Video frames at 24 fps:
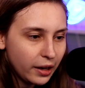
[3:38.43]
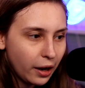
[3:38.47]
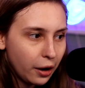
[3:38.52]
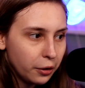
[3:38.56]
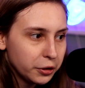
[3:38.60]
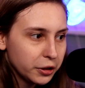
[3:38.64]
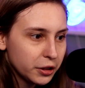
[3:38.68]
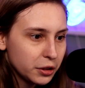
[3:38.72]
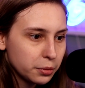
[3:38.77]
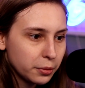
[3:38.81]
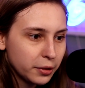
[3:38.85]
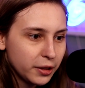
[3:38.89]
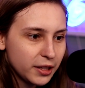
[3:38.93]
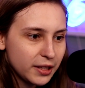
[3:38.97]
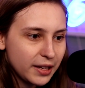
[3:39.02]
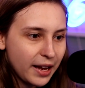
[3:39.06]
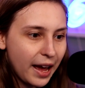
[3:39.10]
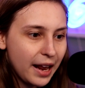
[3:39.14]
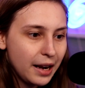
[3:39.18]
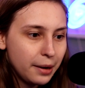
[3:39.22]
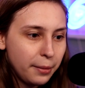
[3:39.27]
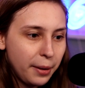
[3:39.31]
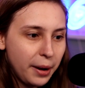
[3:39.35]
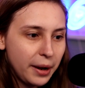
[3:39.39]
And now this one is
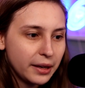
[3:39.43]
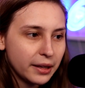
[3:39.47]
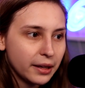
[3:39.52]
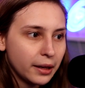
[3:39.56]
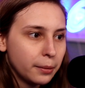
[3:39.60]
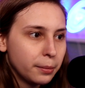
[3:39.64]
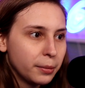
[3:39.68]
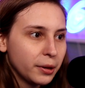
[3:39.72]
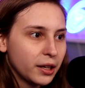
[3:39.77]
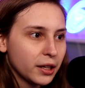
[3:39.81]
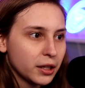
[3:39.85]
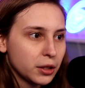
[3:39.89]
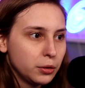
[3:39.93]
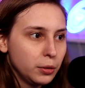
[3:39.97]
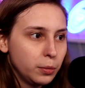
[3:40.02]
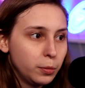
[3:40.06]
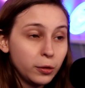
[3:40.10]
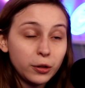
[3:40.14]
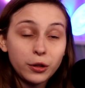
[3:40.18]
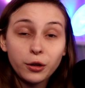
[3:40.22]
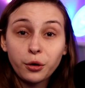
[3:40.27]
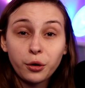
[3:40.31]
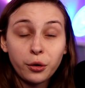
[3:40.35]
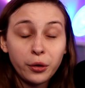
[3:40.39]
animated because we
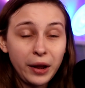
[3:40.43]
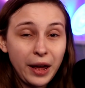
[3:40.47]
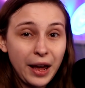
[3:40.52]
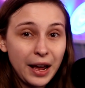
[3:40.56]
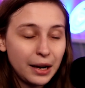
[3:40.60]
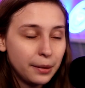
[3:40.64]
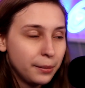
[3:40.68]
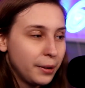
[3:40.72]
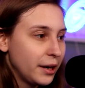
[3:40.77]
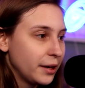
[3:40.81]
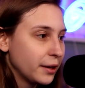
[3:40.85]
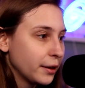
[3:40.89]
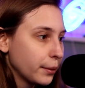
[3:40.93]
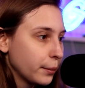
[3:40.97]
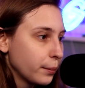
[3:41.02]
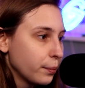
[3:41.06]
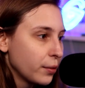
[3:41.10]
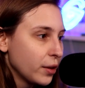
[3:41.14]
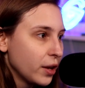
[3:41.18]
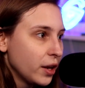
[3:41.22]
put it on animated.